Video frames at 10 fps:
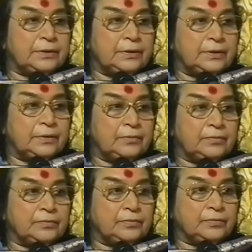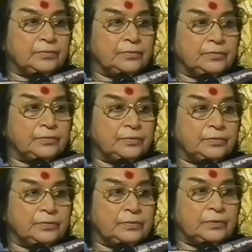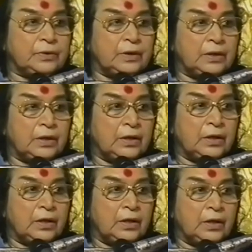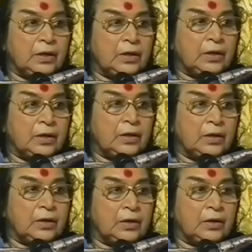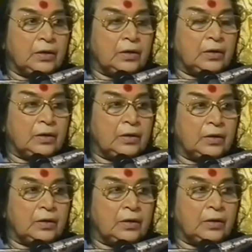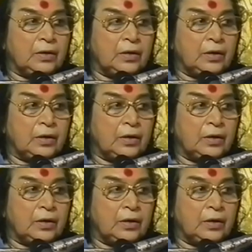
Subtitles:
No one is speaking in this clip.